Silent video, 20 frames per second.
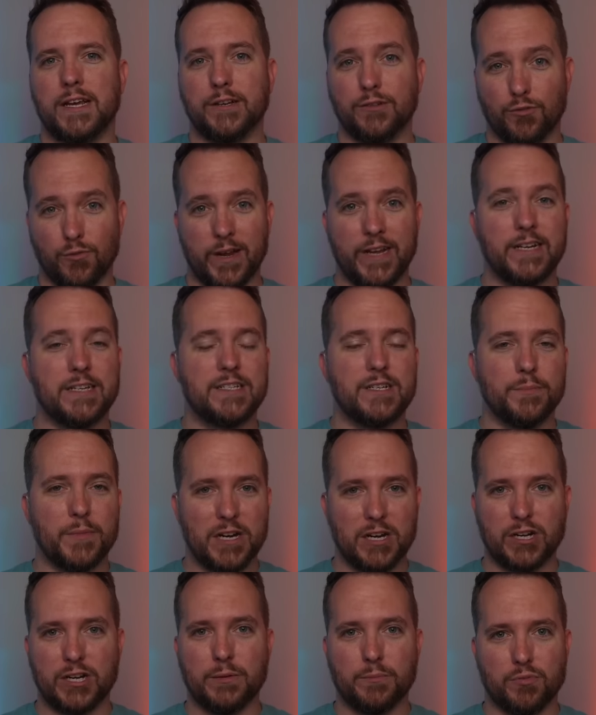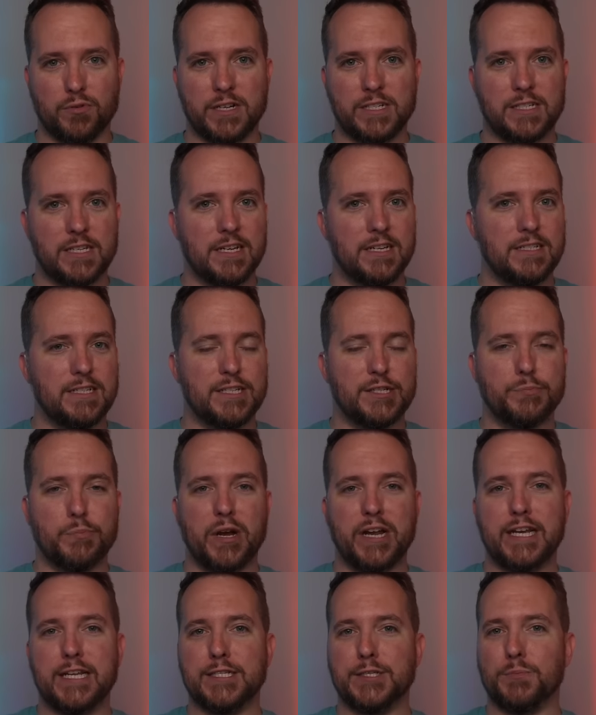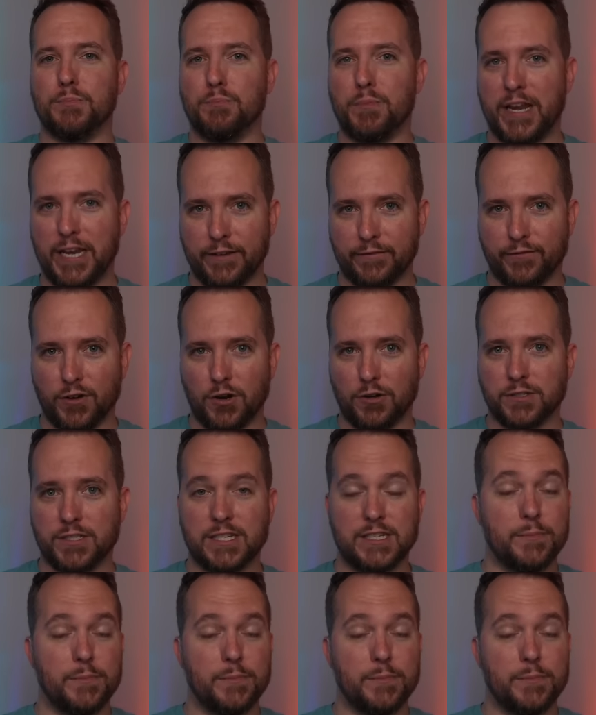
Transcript: and greatest American president, despite his many faults.